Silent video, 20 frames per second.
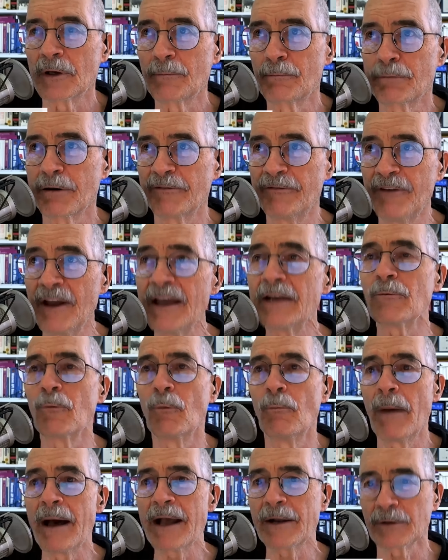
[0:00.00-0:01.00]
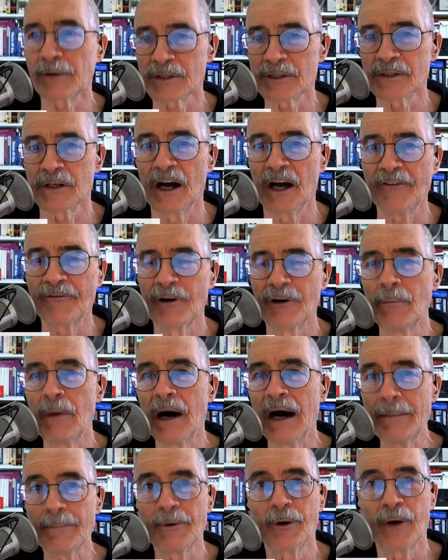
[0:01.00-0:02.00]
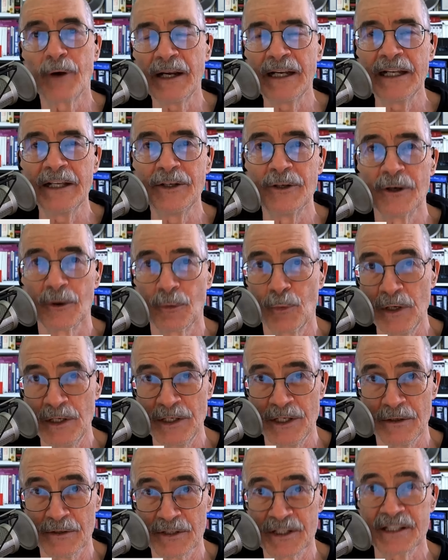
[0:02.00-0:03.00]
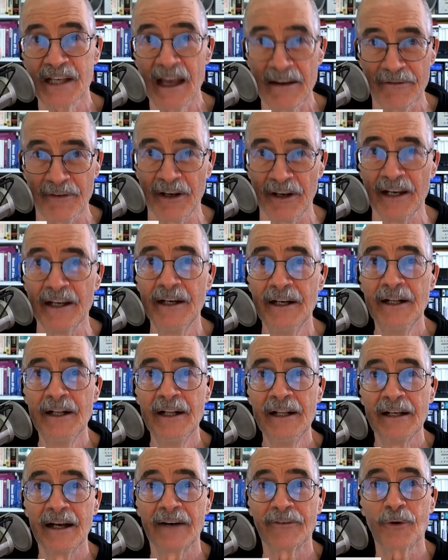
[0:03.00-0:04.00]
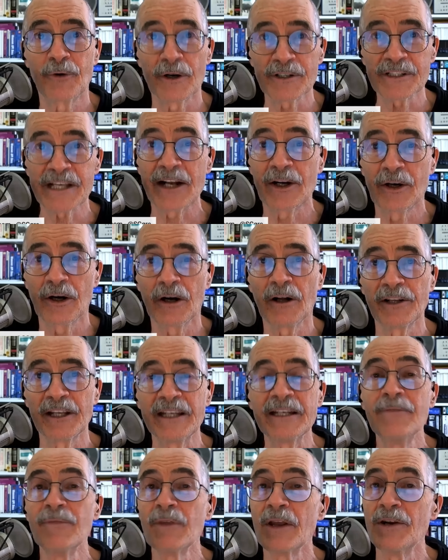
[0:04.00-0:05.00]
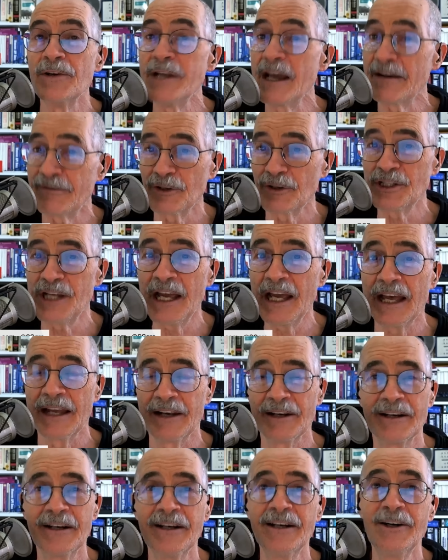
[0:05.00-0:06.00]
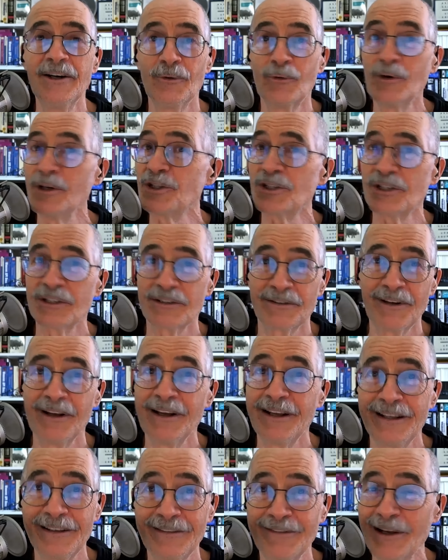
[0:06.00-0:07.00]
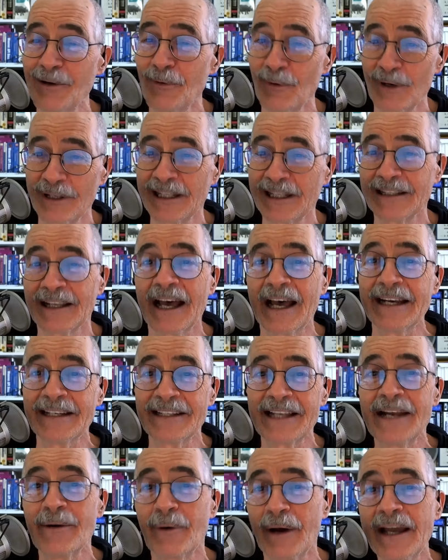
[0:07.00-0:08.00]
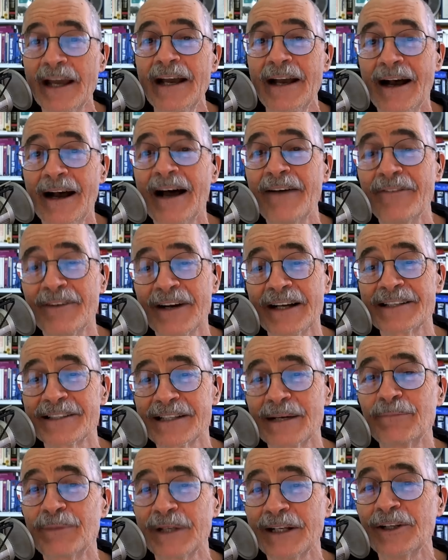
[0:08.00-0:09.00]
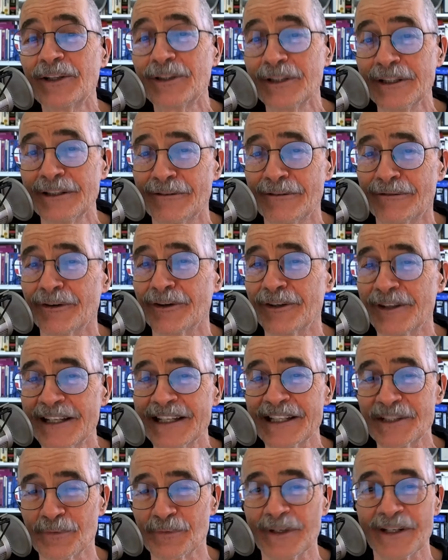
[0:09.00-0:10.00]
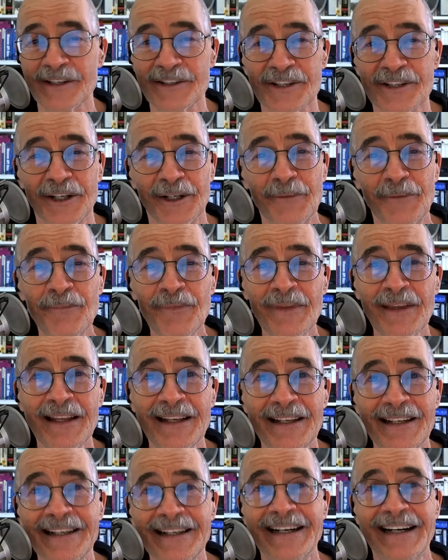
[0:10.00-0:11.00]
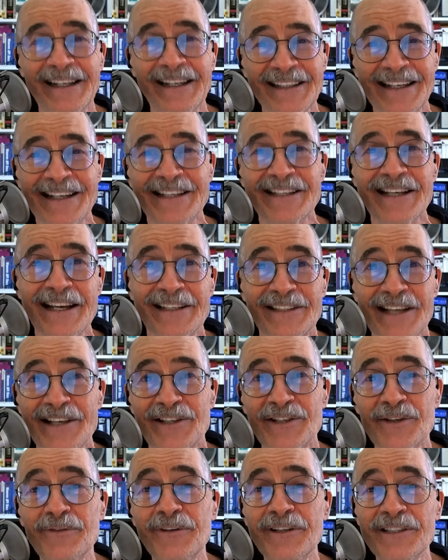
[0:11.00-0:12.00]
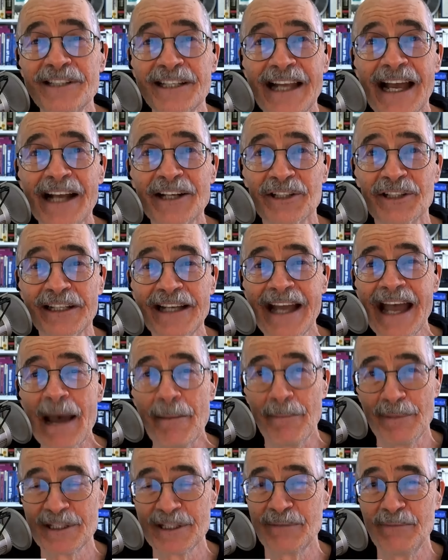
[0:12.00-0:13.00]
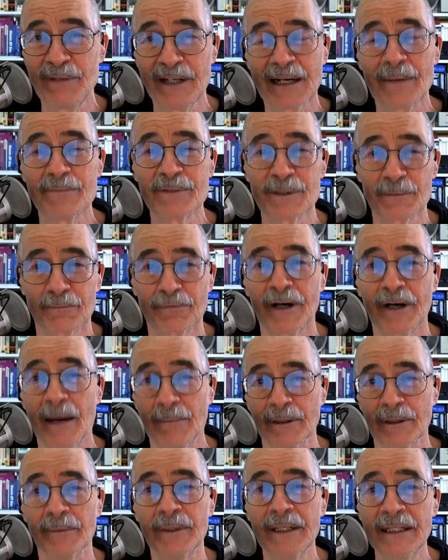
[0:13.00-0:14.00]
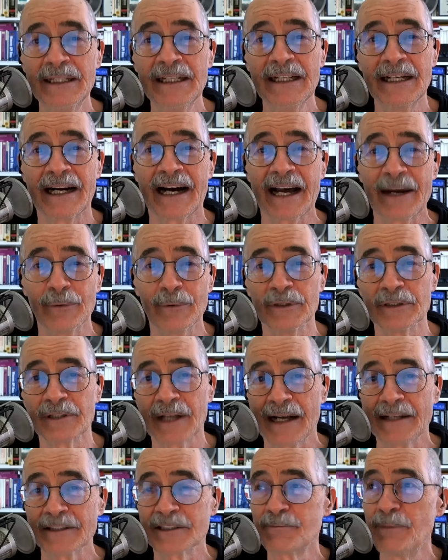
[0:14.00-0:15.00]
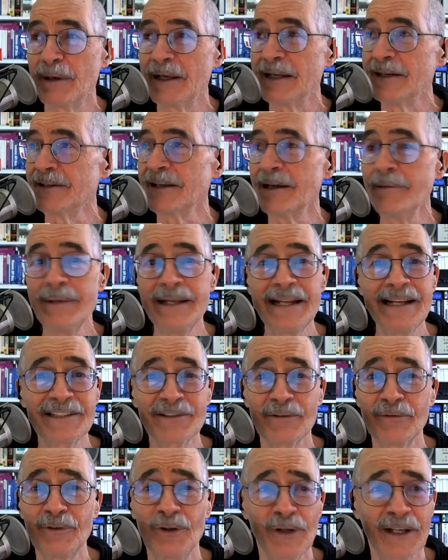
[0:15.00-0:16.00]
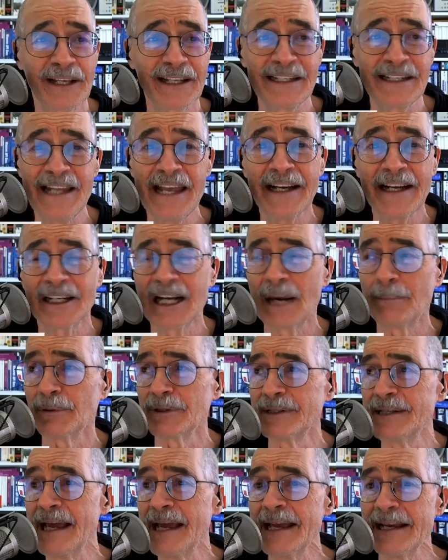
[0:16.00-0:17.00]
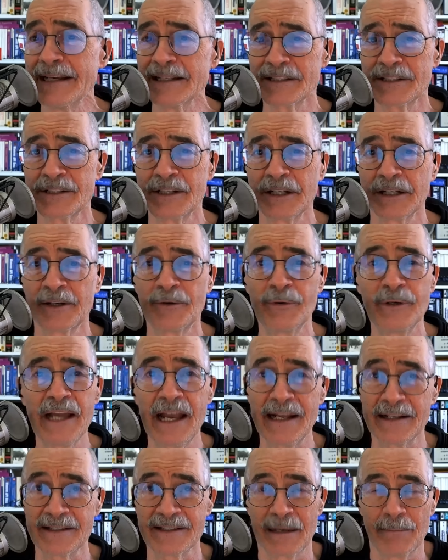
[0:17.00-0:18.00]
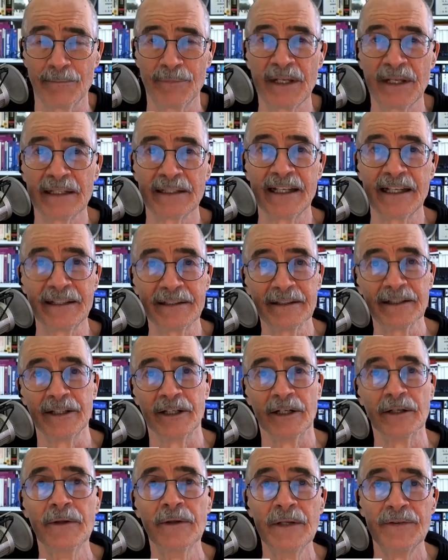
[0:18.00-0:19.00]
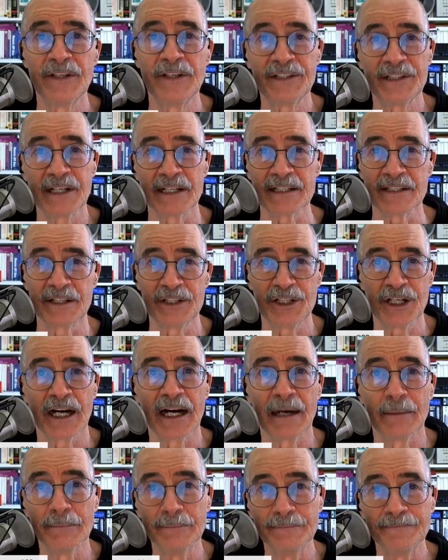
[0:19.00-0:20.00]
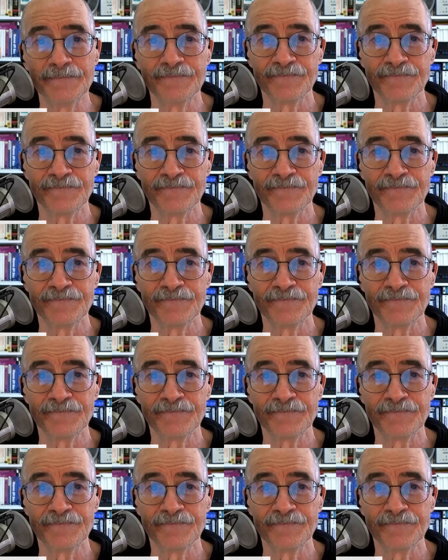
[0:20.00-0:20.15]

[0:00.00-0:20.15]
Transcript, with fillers: prevent Microsoft from upgrading your Windows seven. Of course, I called it Never ten, which he really liked. Anyway, I've got something good for this one. Oh, so, good. Yeah, as, as soon as it actually happens and becomes a problem, I will. I'll spend. I mean, it's only going to take a couple days to create something that you know that does the job.